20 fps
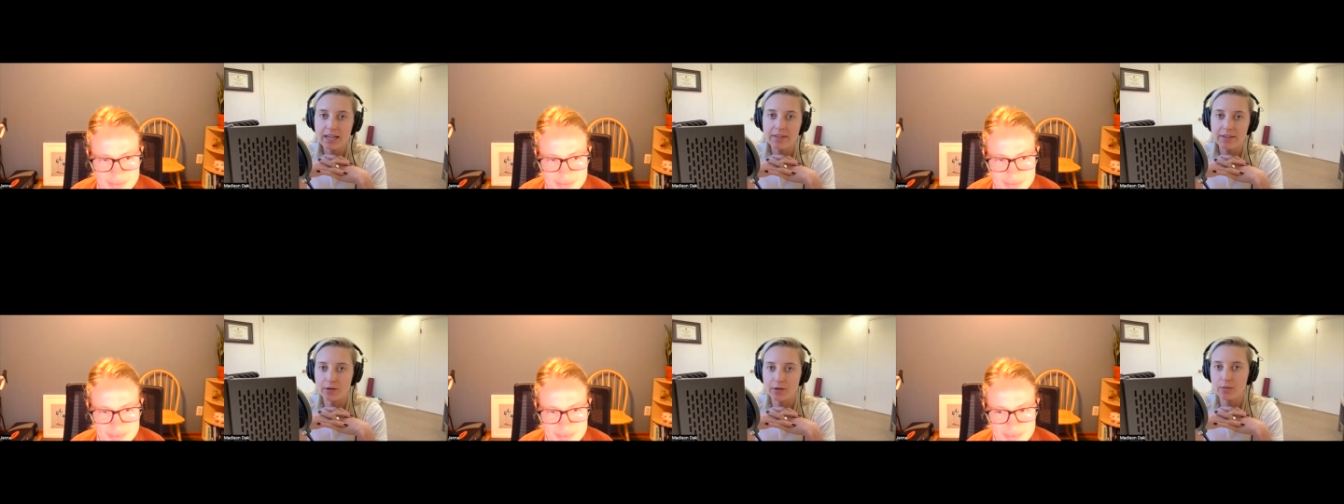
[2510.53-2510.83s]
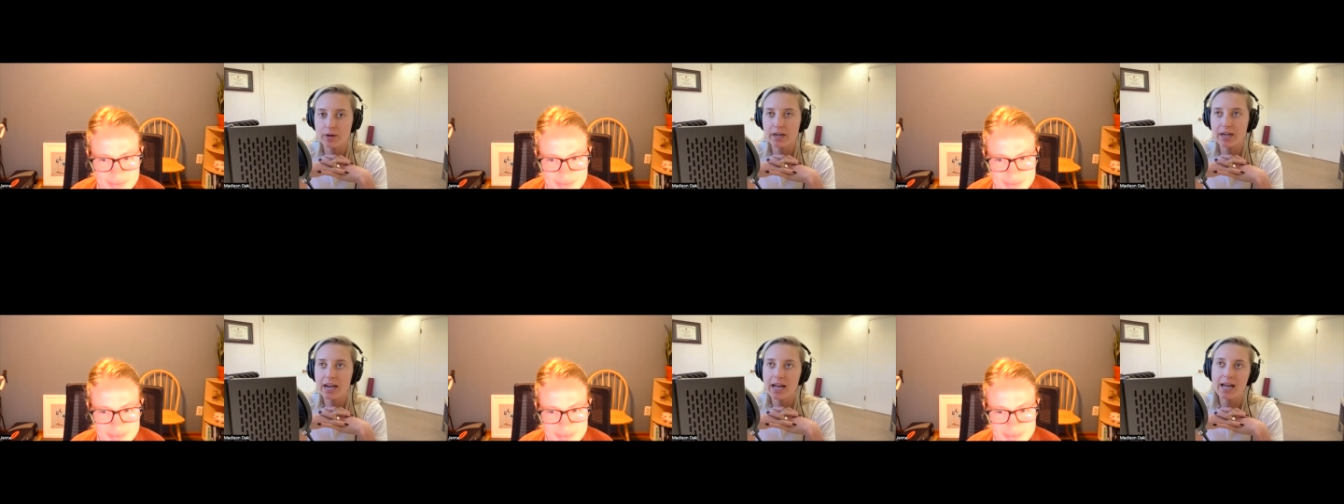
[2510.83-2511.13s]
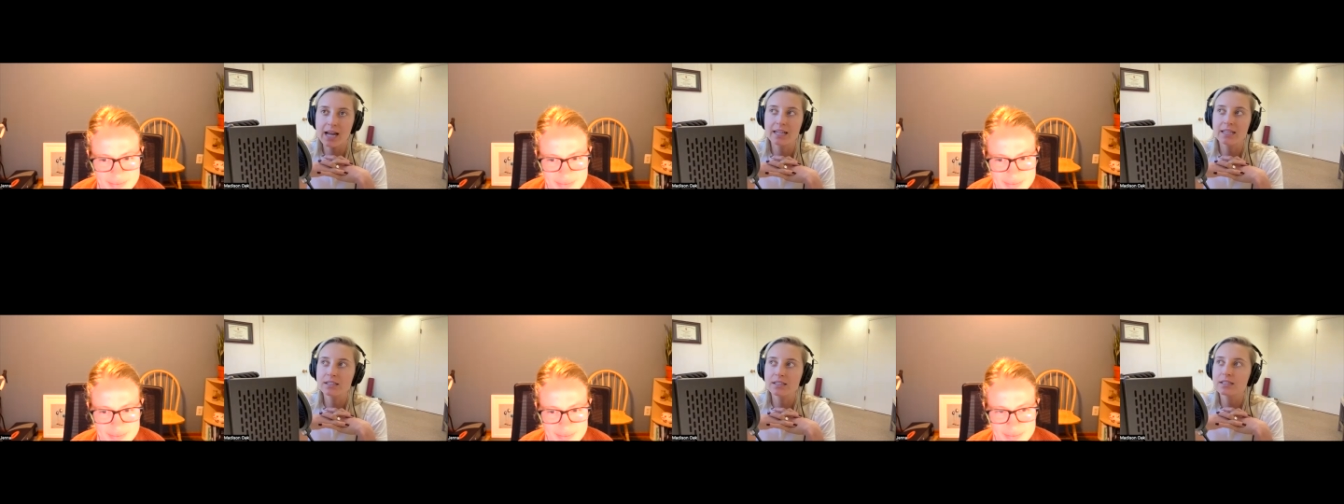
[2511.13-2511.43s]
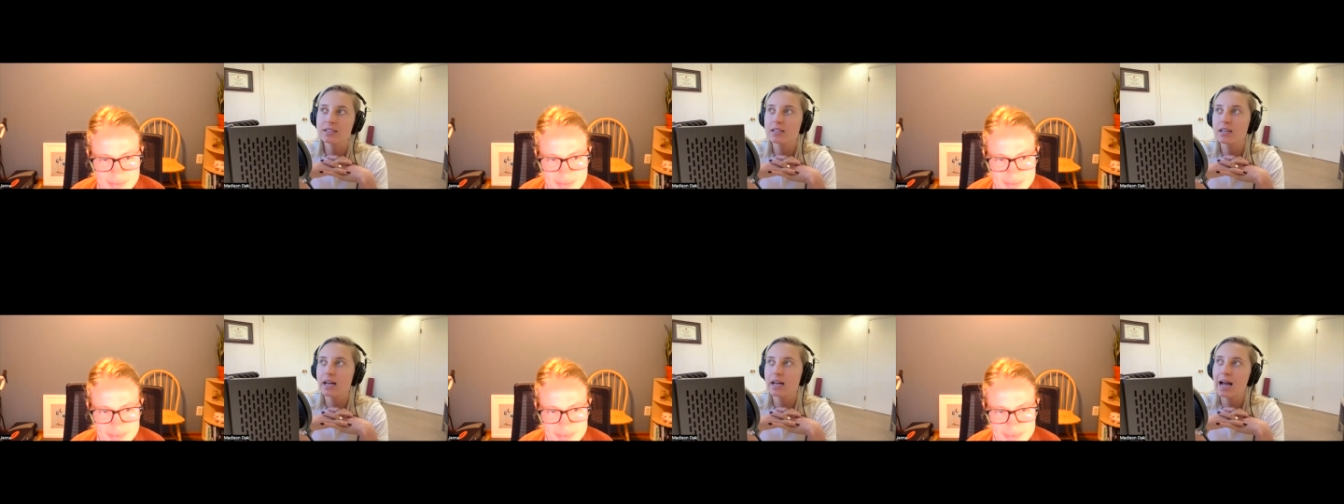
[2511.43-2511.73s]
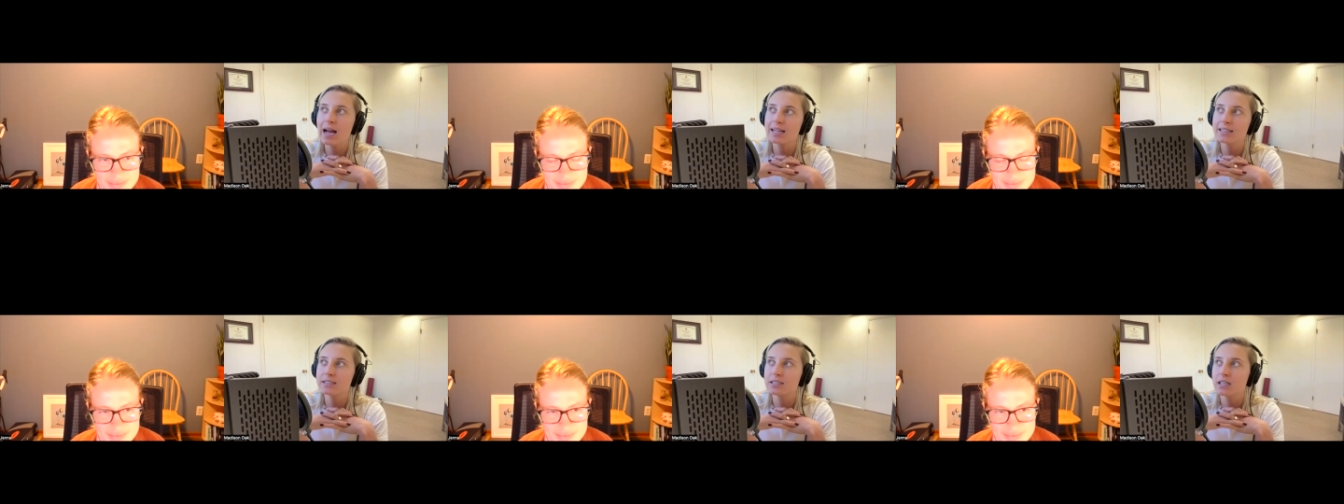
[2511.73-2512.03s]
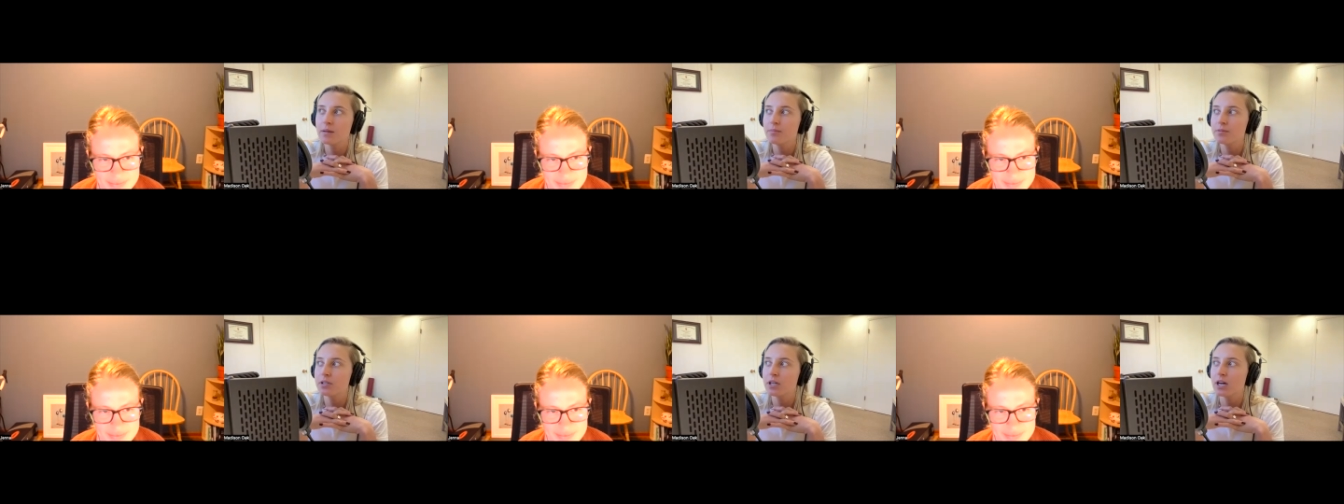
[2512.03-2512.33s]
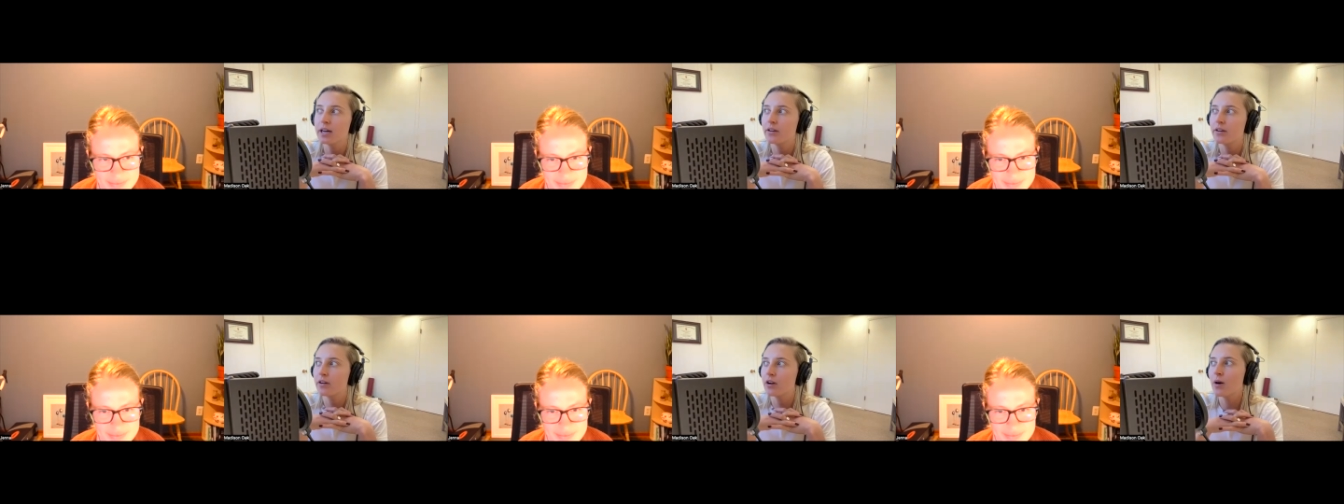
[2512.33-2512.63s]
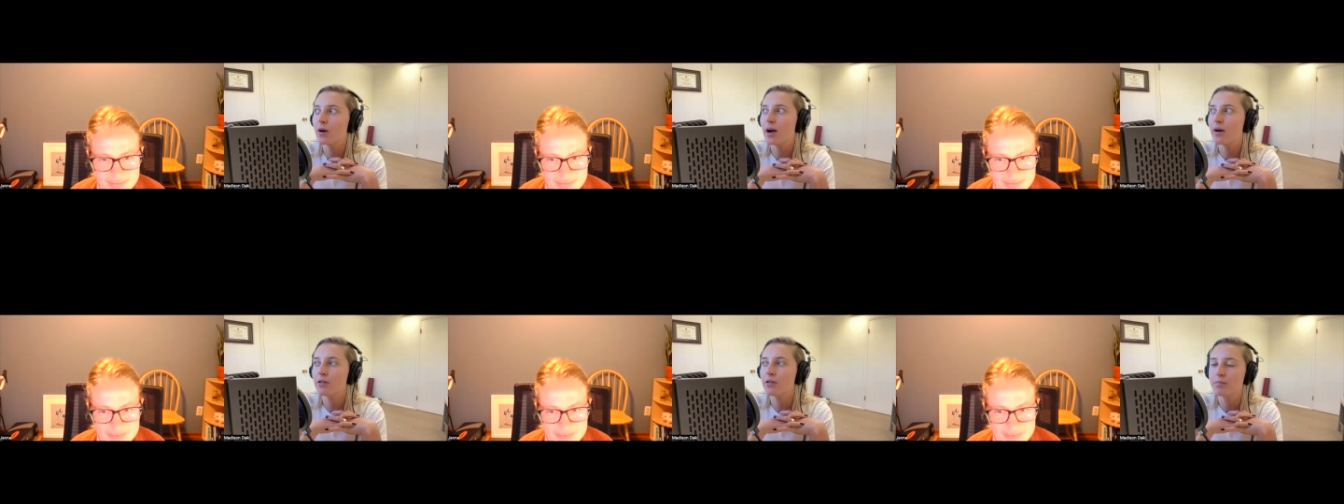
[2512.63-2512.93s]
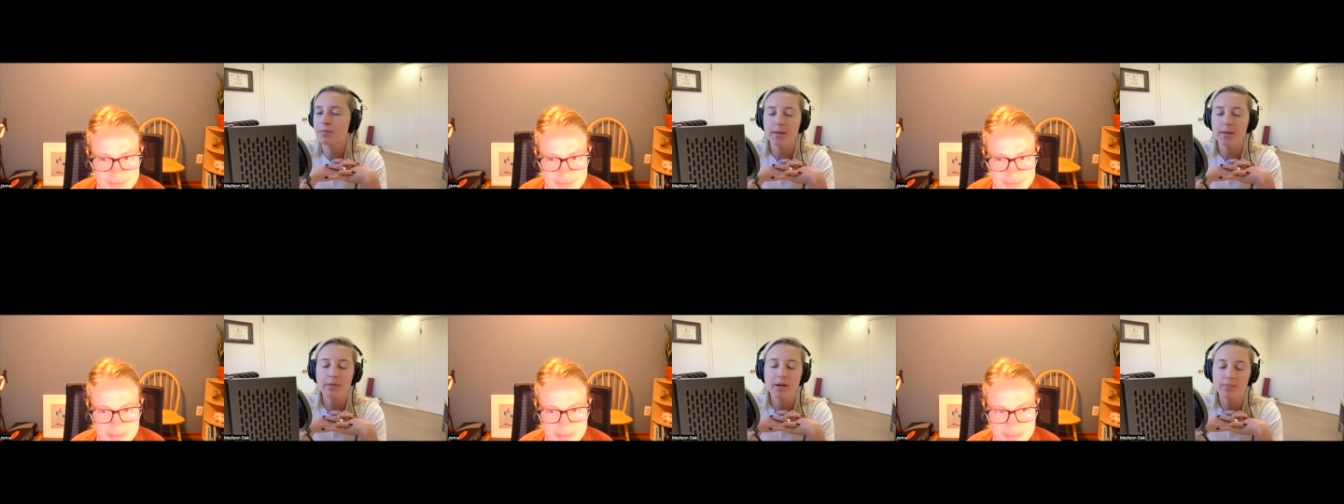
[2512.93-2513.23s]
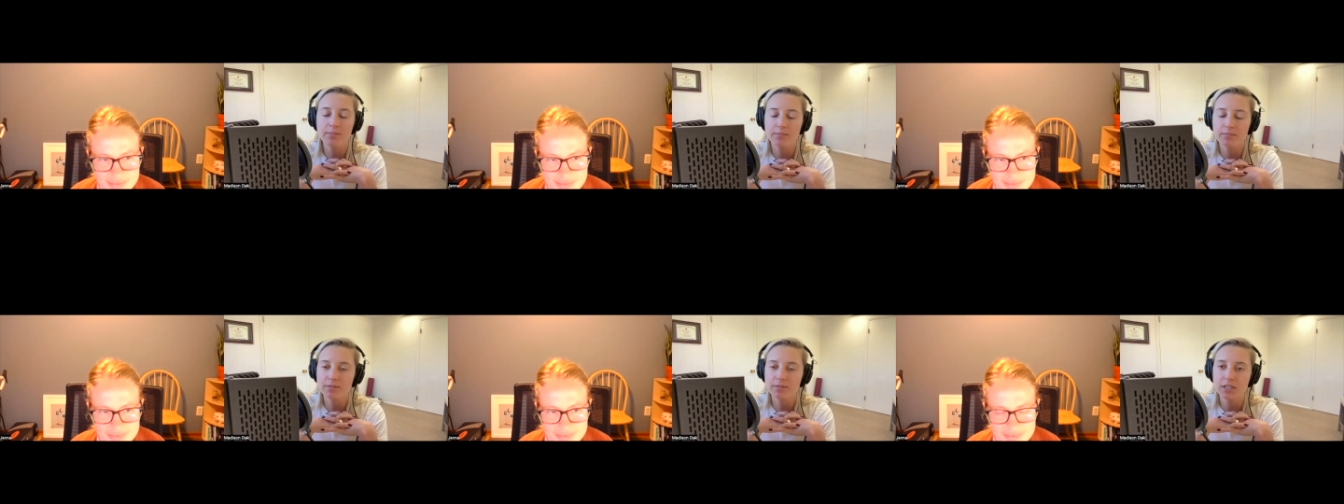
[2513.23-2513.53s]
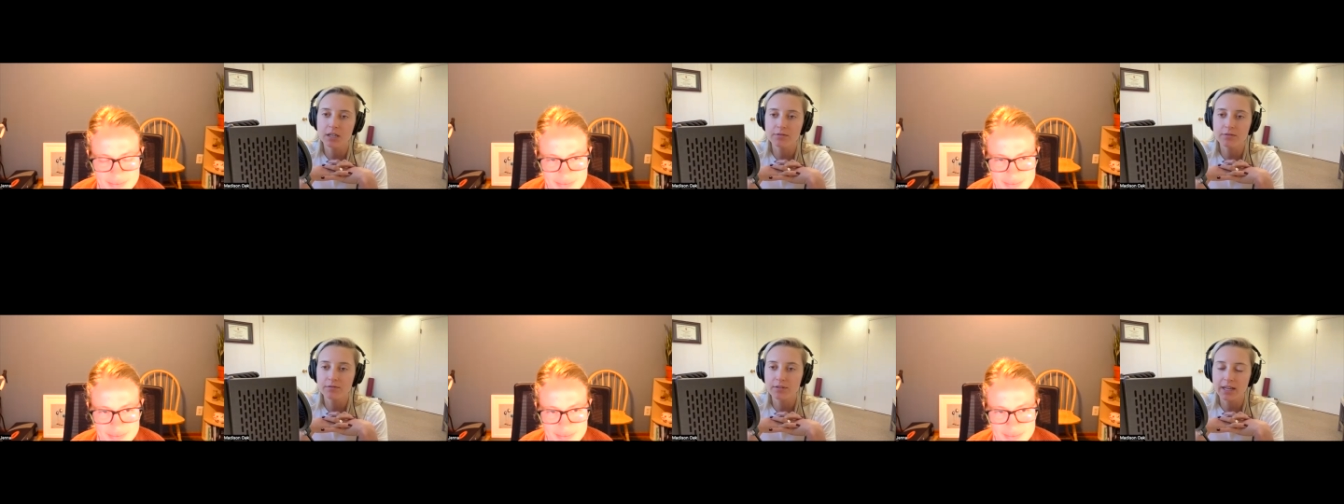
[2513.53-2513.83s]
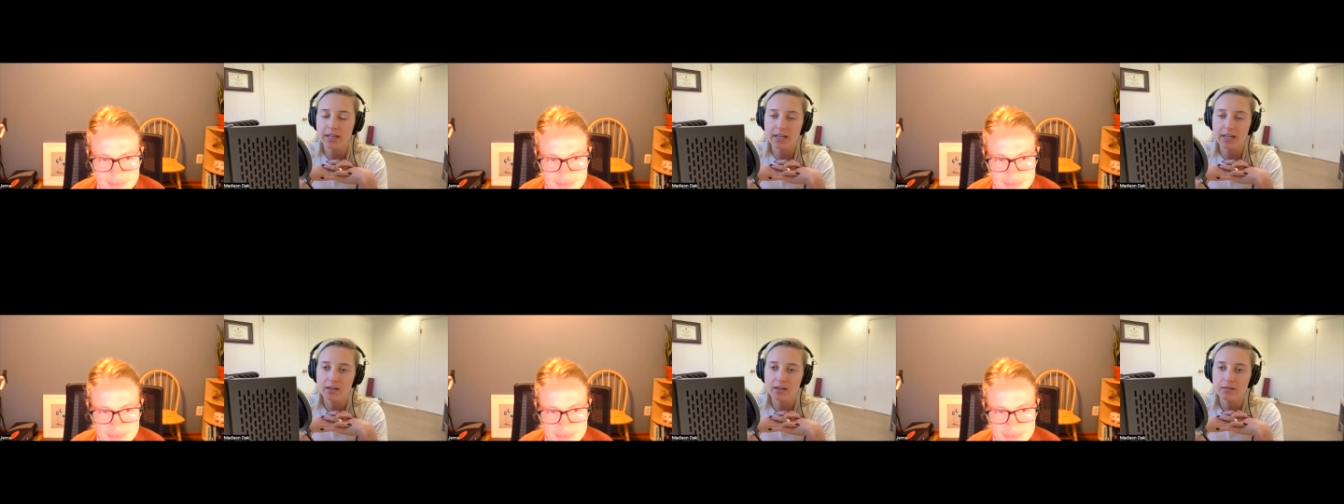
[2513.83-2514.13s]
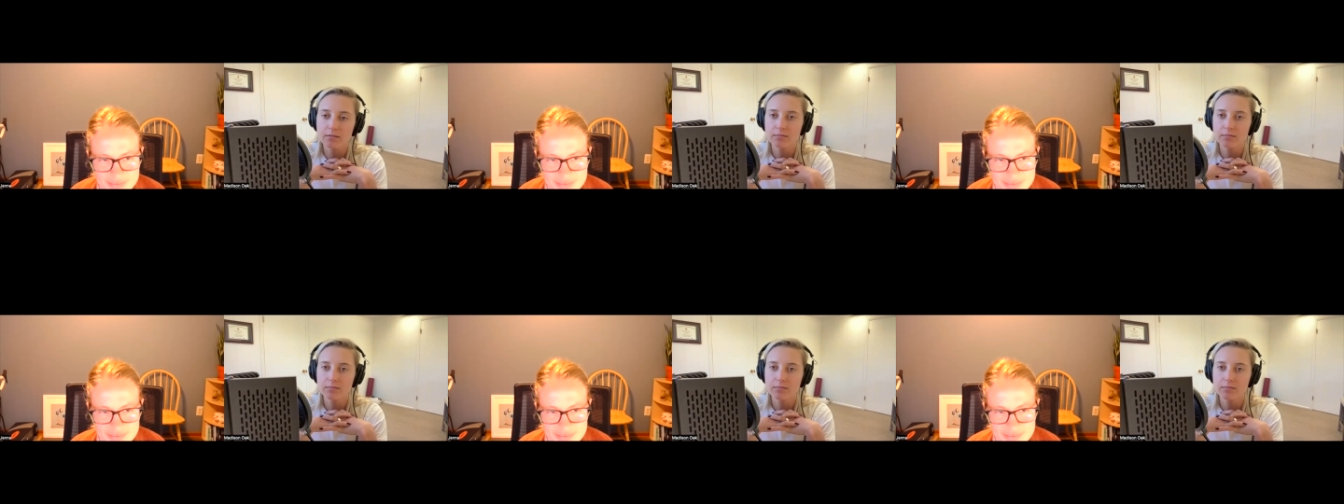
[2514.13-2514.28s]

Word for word: And then when it end, adds up to, I don't know, I would buy myself like